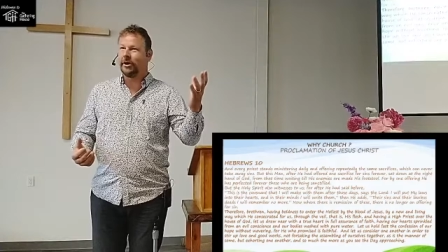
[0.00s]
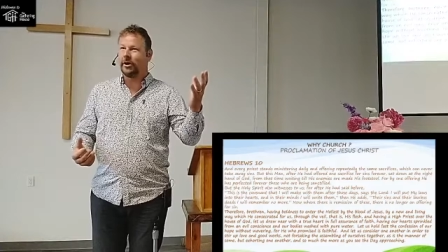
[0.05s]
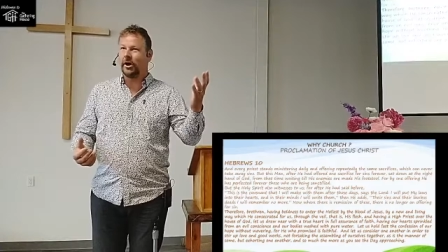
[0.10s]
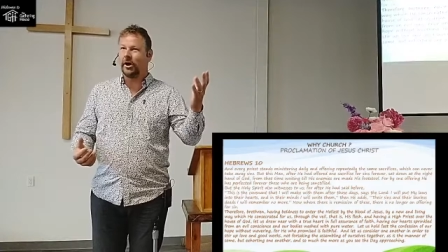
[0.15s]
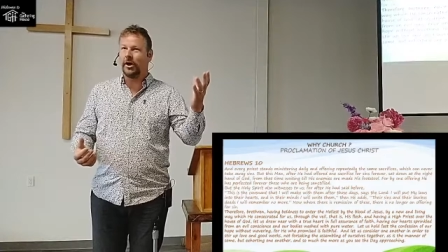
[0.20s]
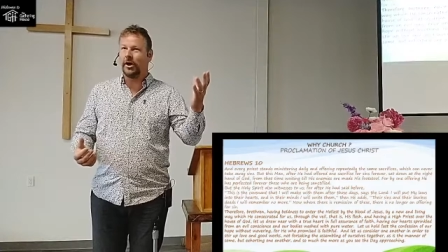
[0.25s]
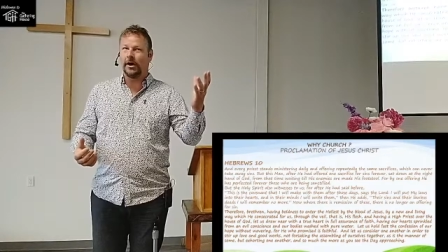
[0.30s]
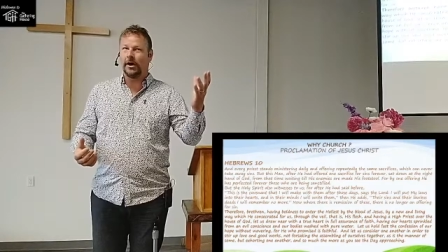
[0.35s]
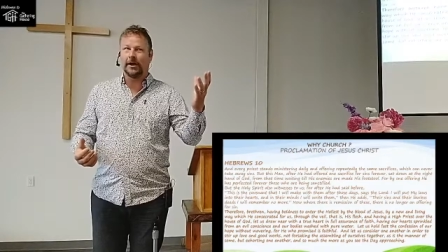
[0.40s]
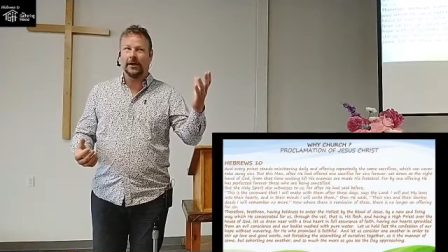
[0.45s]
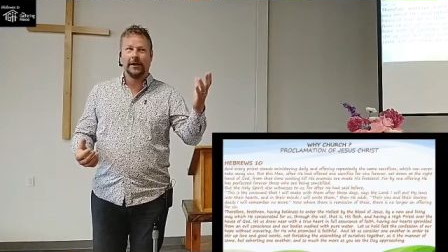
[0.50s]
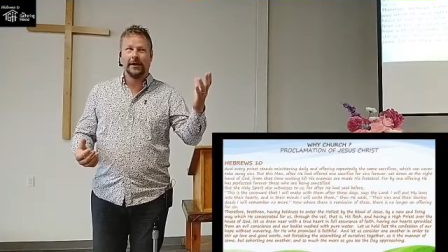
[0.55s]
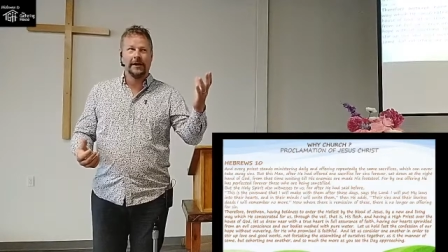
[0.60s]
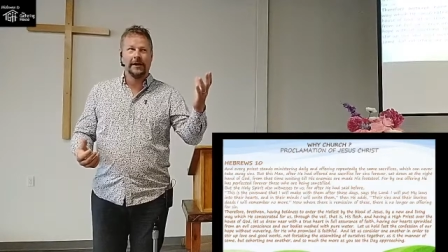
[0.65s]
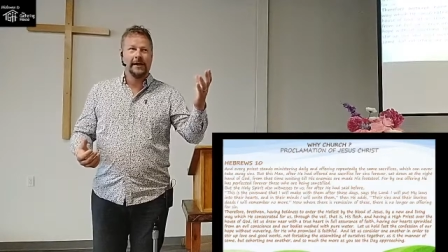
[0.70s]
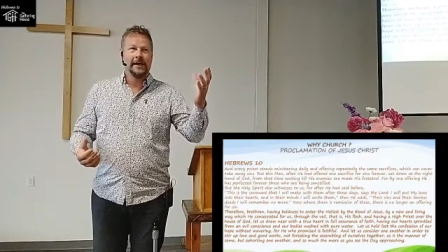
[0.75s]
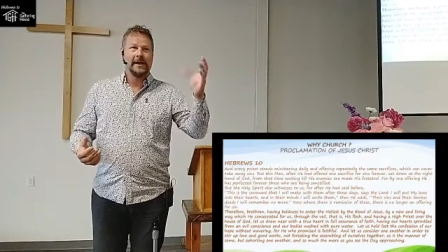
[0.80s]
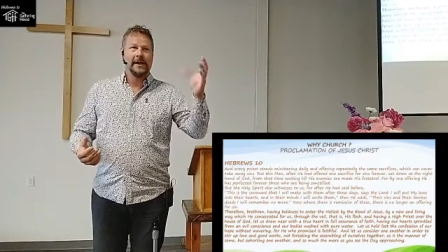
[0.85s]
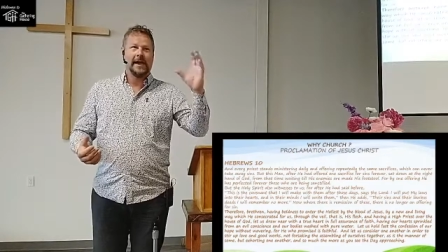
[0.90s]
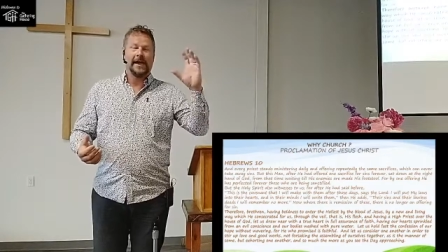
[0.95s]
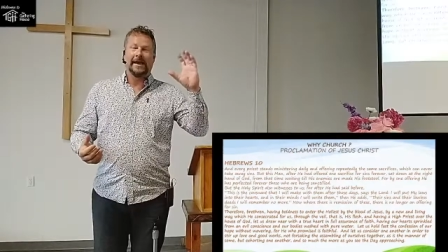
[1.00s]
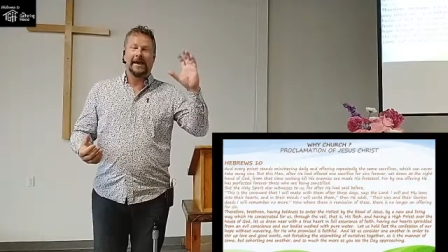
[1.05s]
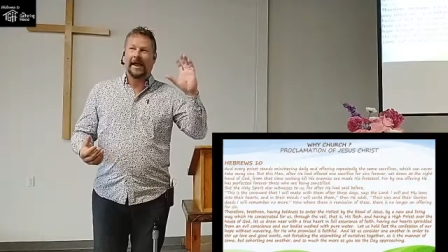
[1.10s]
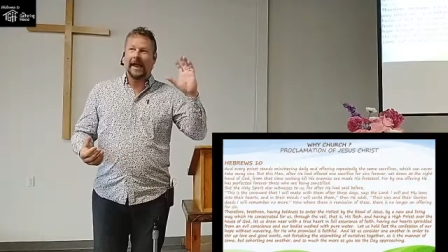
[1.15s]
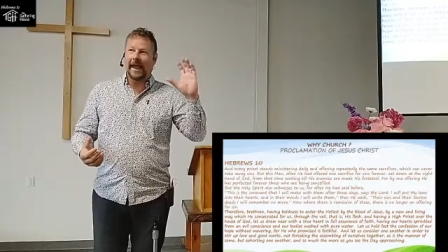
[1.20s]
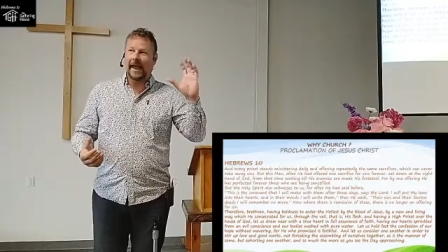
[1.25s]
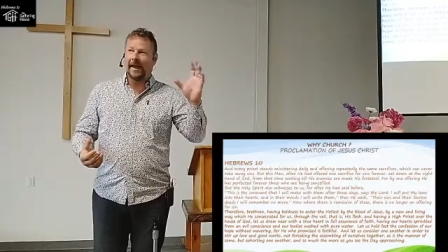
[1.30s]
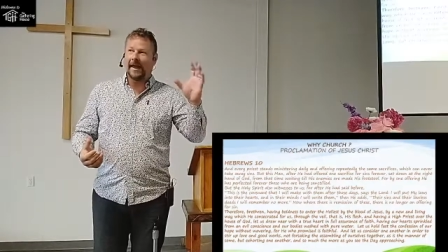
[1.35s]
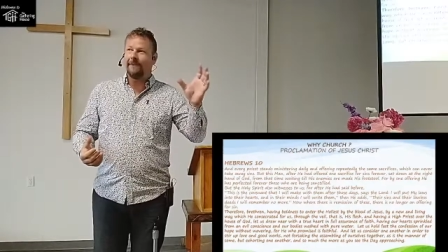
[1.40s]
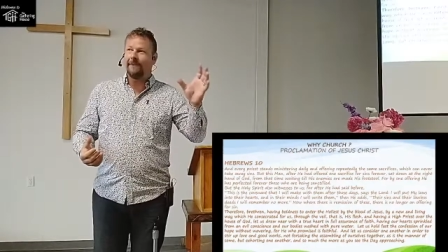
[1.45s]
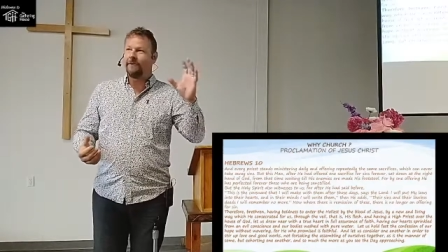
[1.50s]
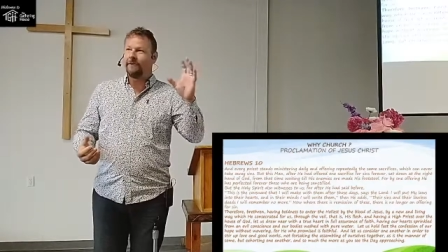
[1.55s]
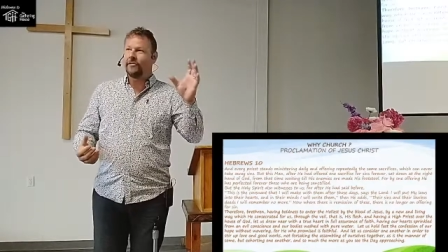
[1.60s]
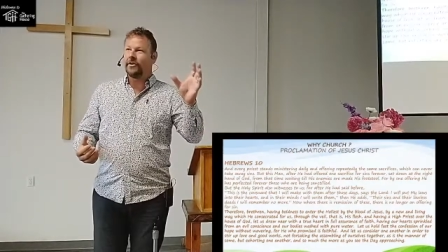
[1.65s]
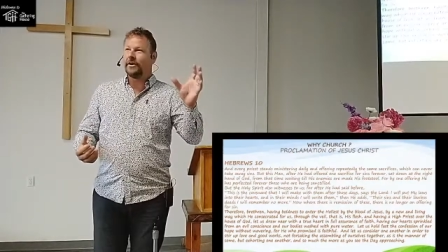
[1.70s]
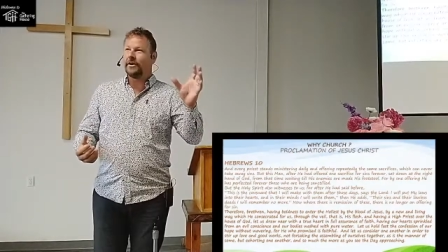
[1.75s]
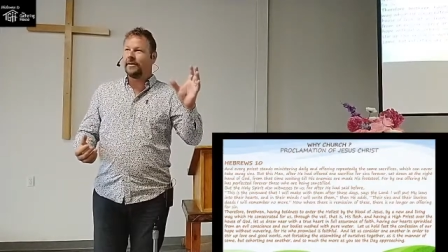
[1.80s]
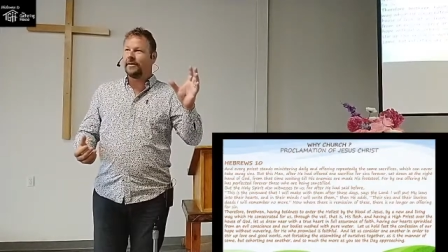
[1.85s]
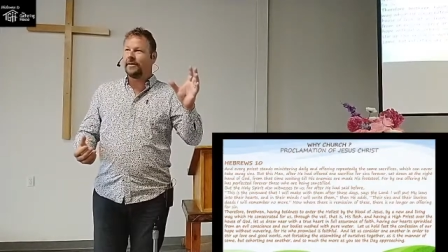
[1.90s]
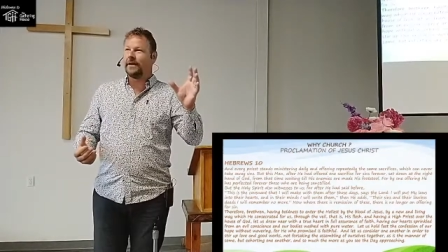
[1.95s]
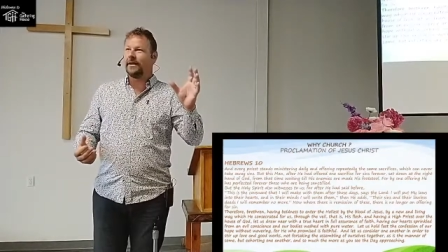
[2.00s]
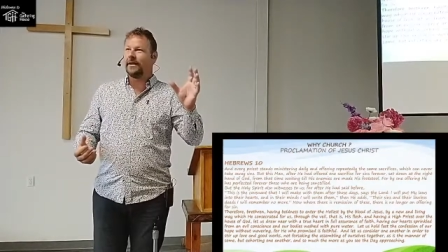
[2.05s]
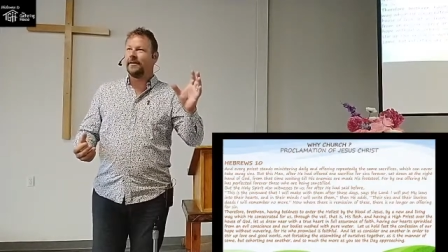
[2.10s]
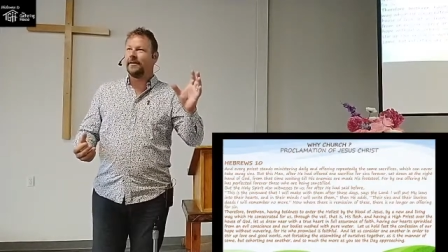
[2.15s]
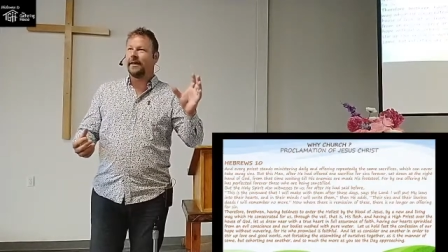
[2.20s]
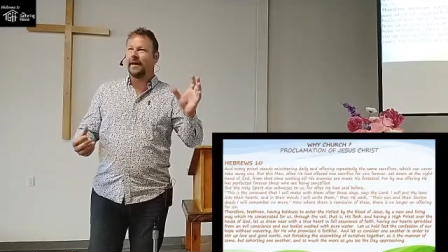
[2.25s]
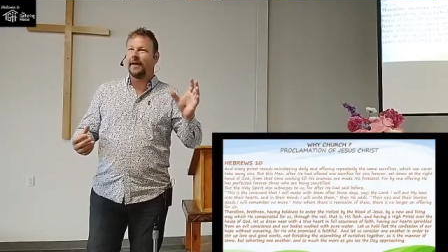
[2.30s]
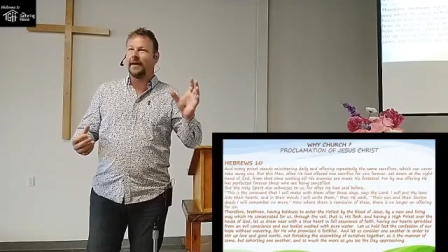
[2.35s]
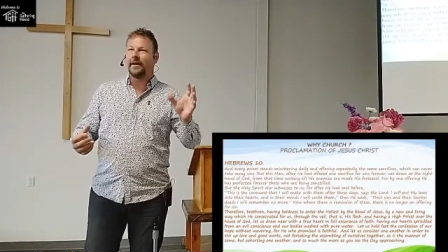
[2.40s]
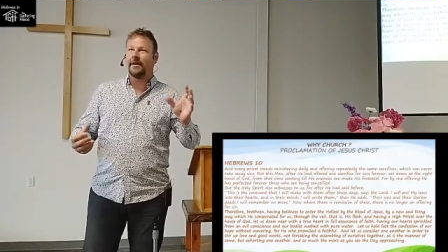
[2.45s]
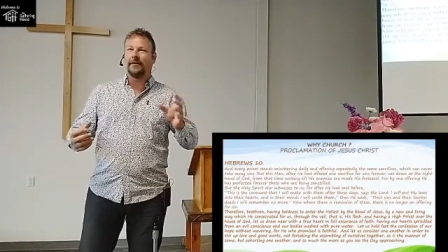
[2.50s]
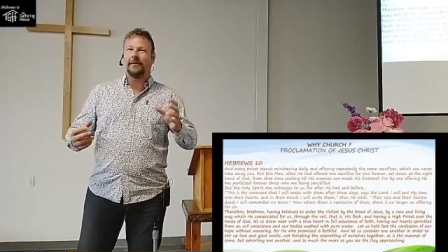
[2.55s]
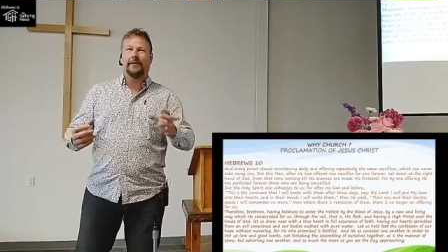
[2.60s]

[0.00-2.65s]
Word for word: God and everything that